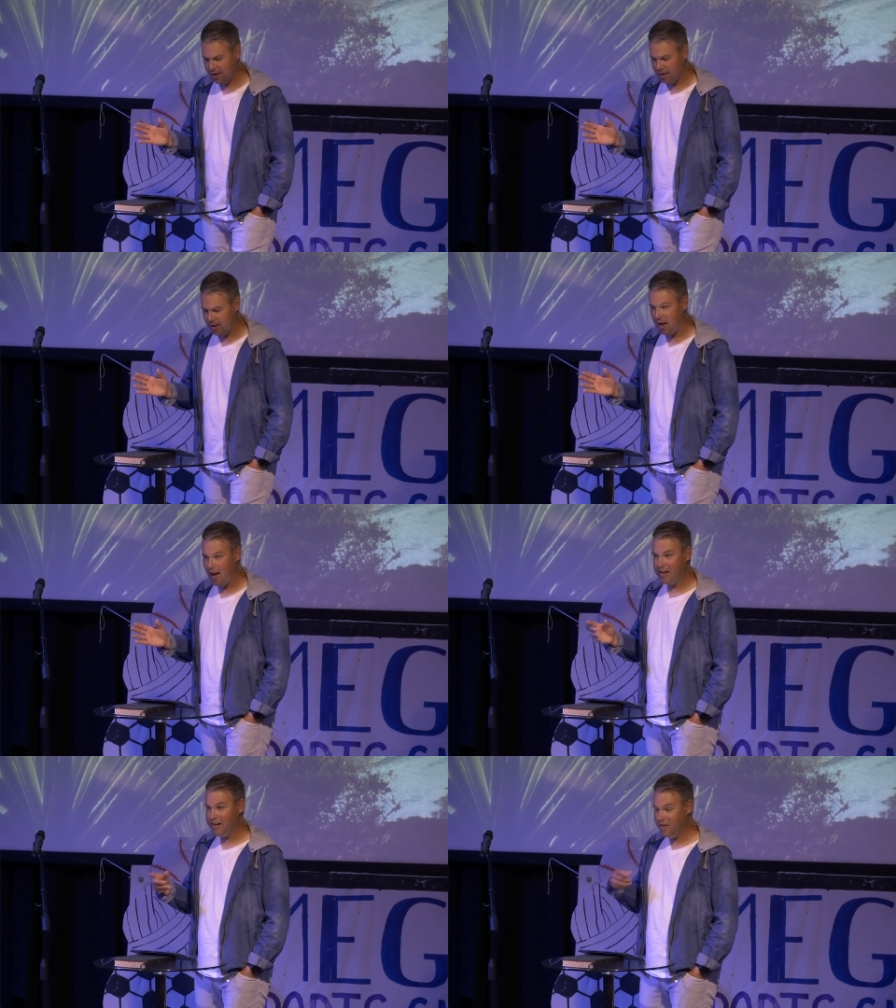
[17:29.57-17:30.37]

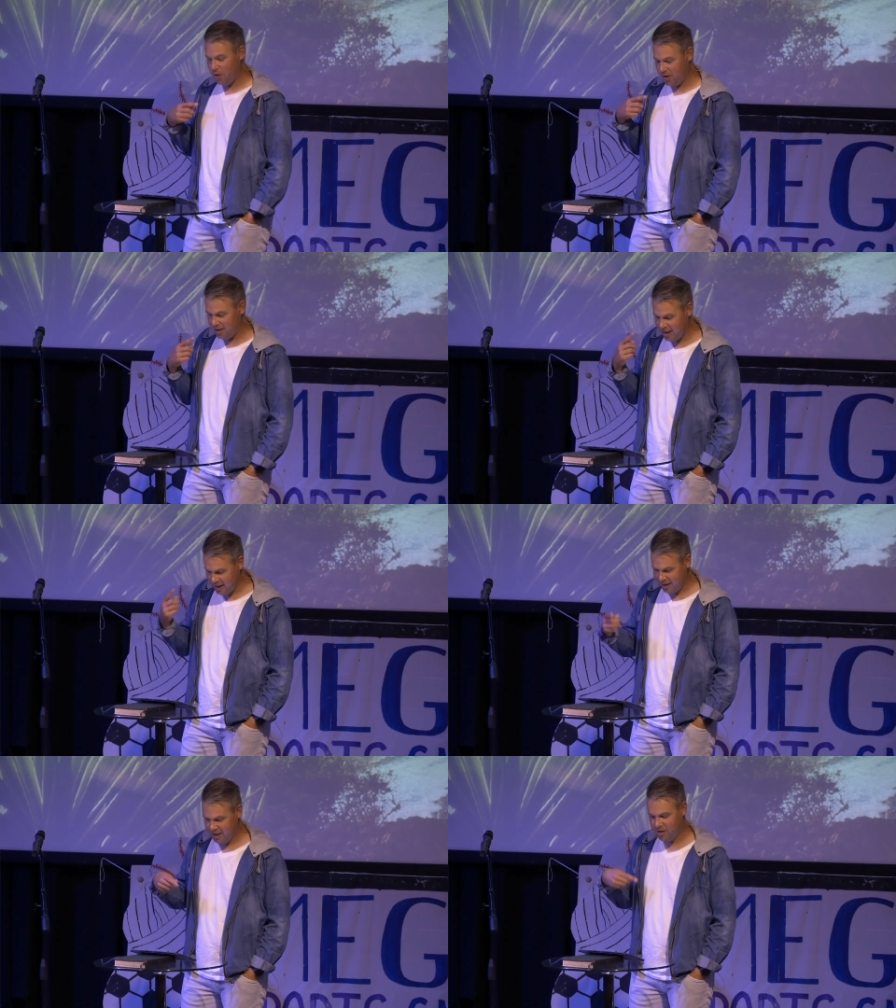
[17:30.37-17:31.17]
And in those
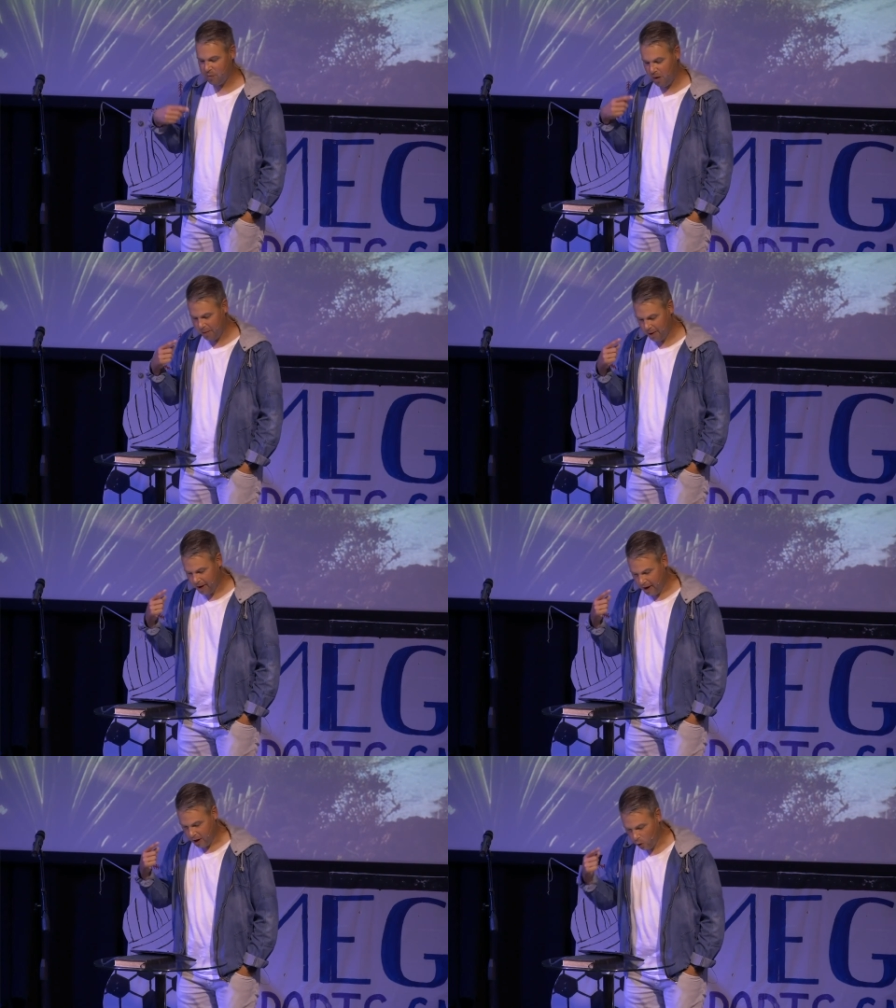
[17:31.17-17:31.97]
seasons where we're
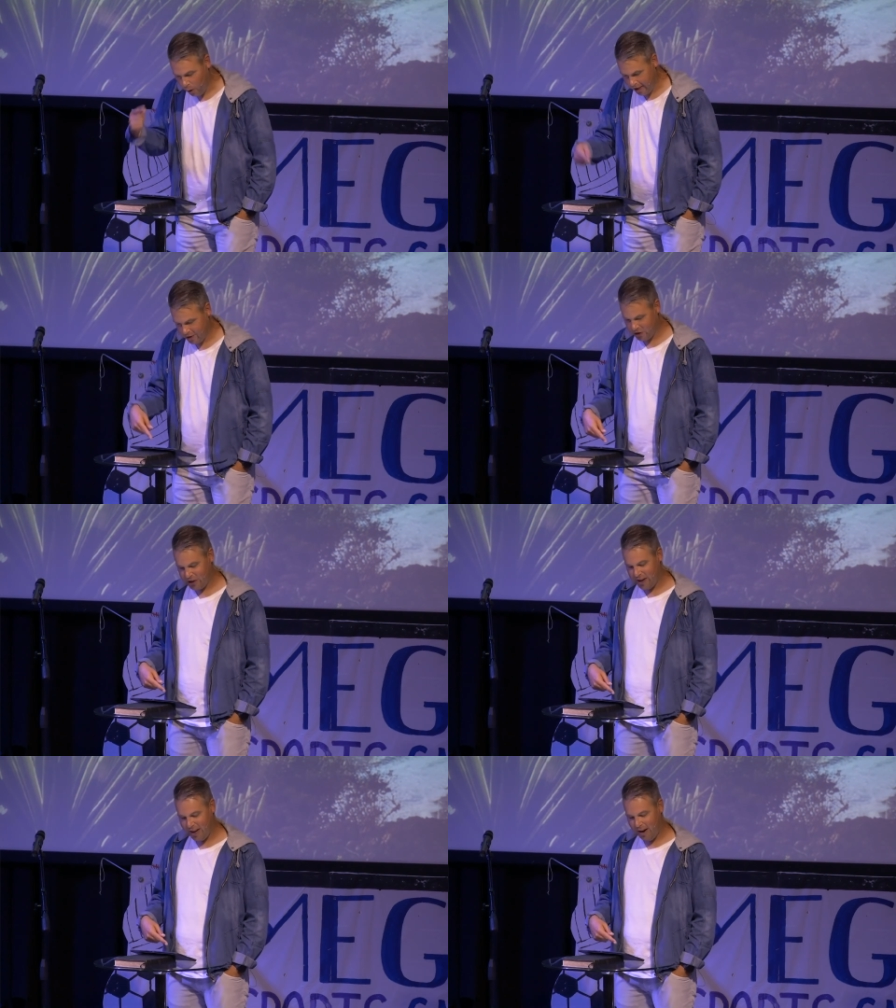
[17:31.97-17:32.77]

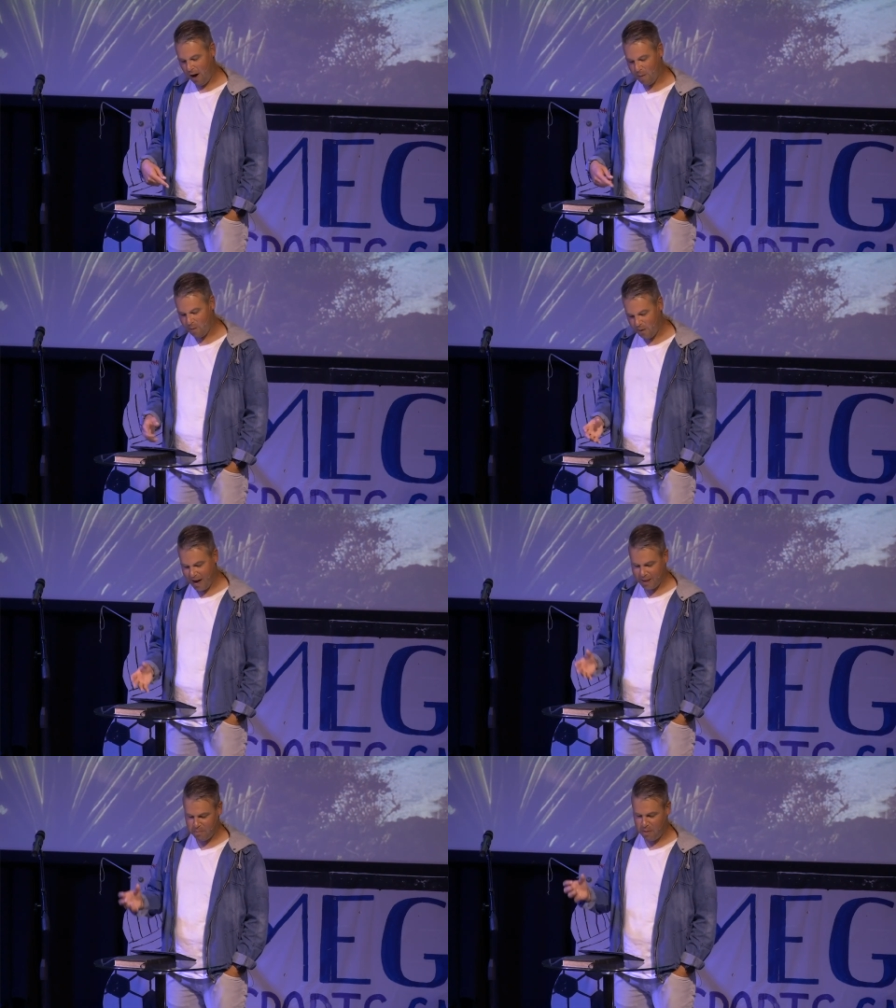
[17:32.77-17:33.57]
questioning our
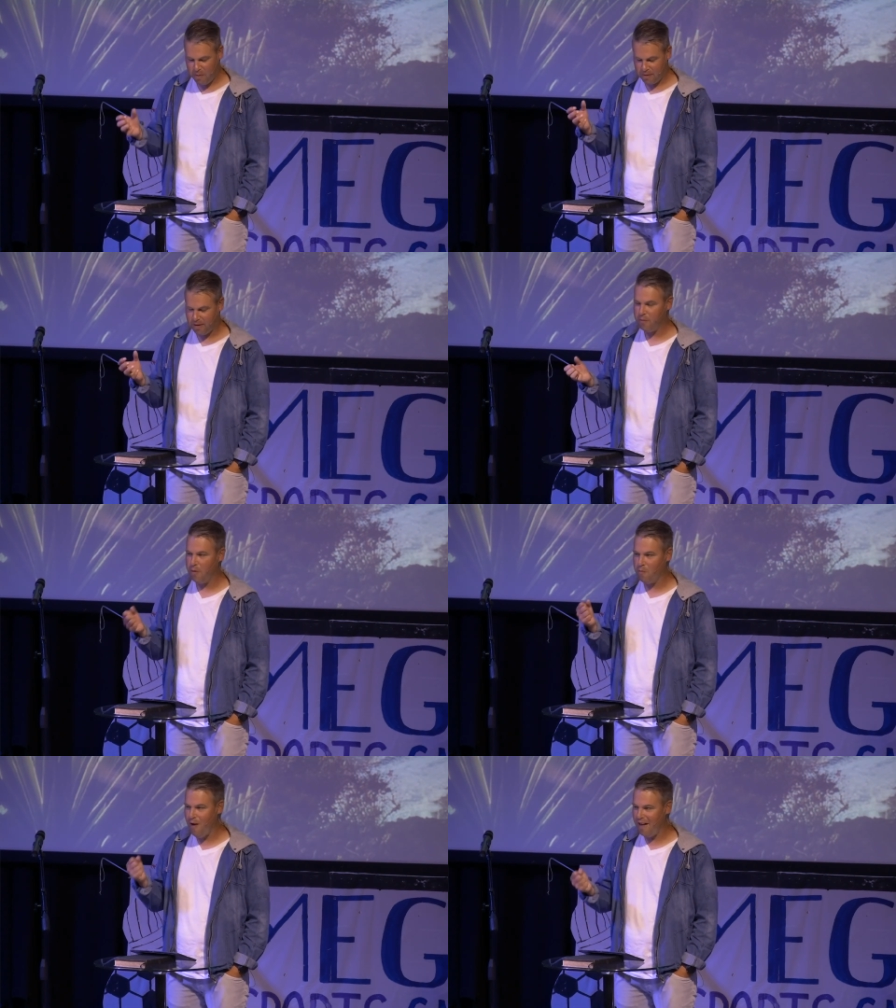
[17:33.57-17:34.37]
faith, where
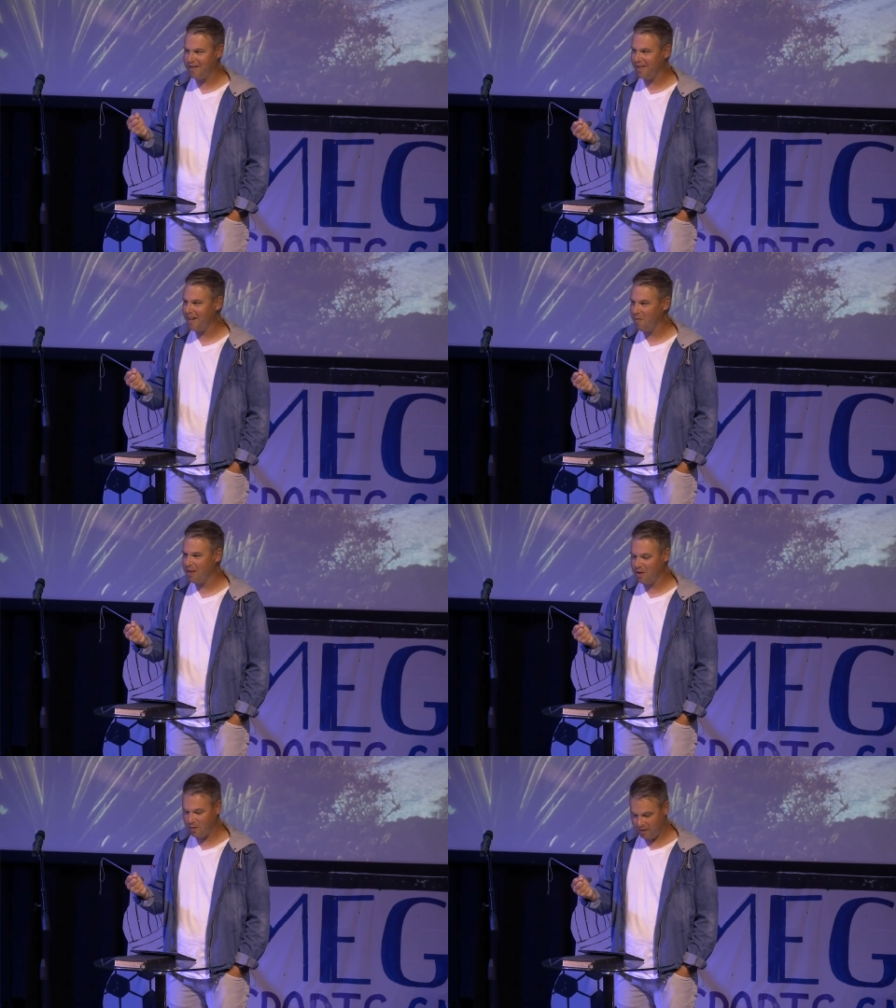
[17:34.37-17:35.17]
we're wrestling
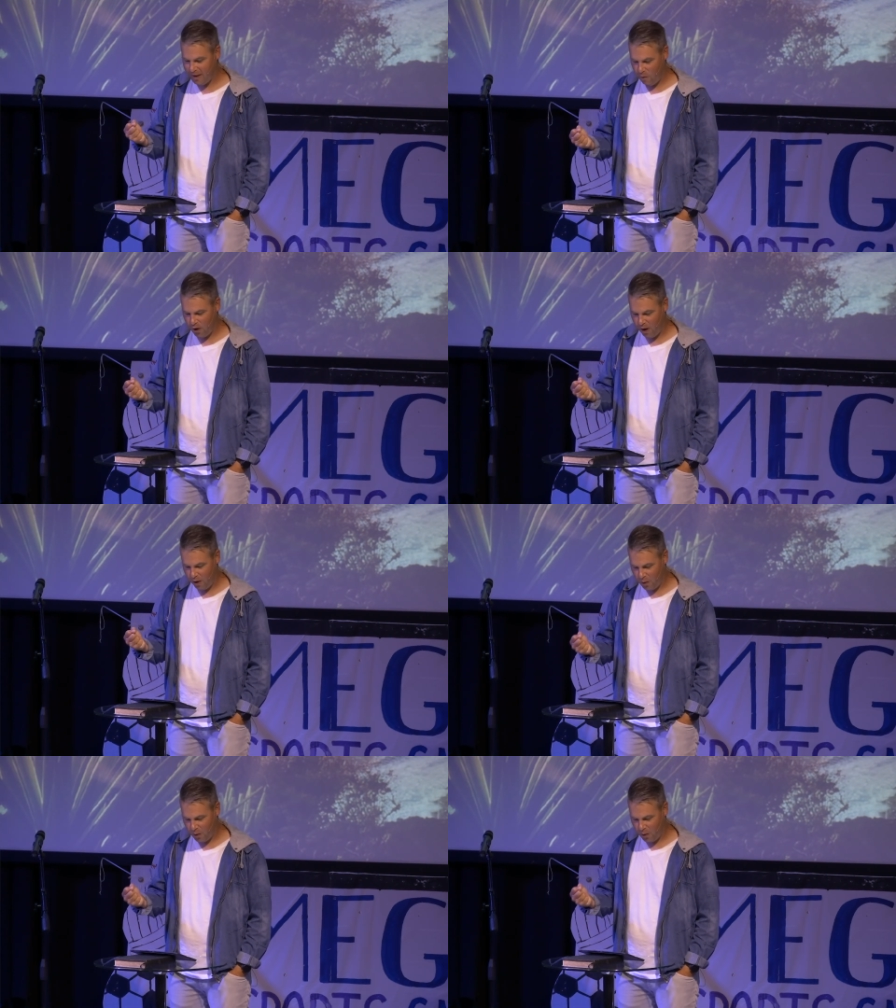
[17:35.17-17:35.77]
with those difficult